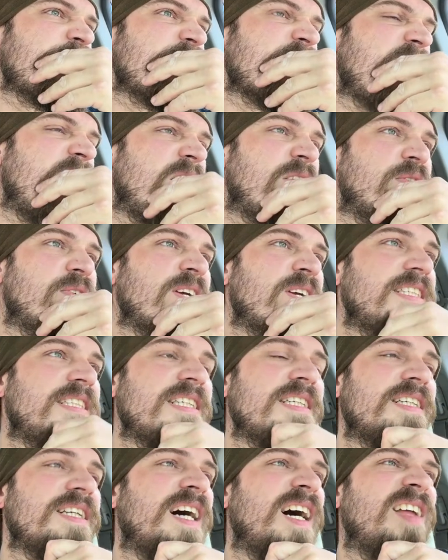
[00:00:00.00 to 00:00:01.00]
I really
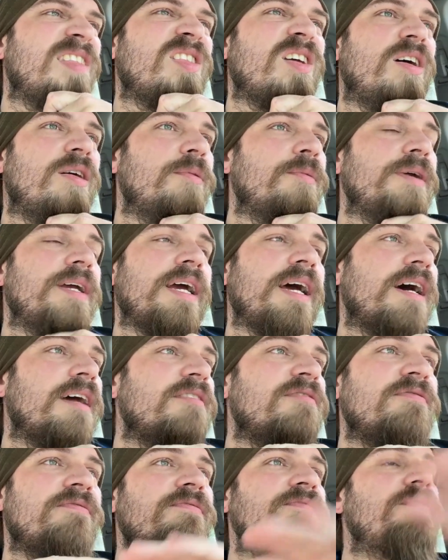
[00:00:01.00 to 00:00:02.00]
didn't. I thought we
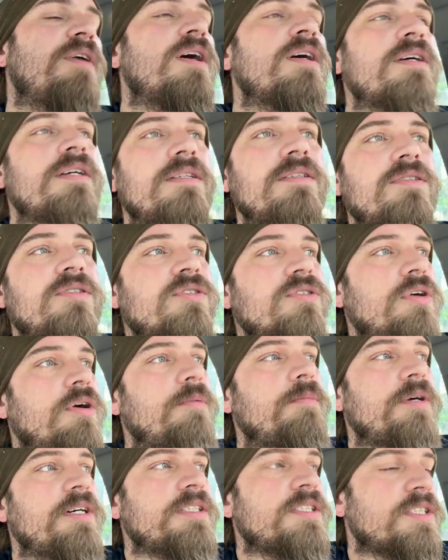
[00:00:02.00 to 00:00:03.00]
had fucking so
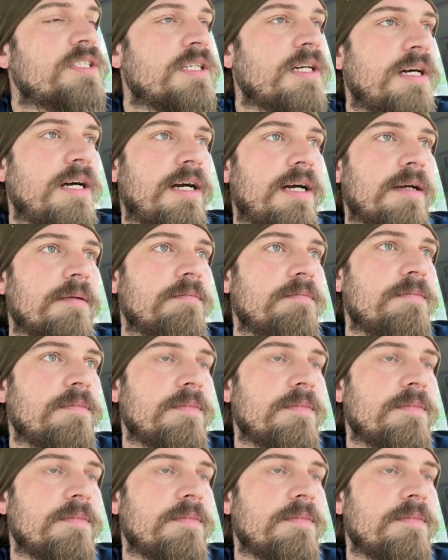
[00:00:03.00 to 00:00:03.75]
much time.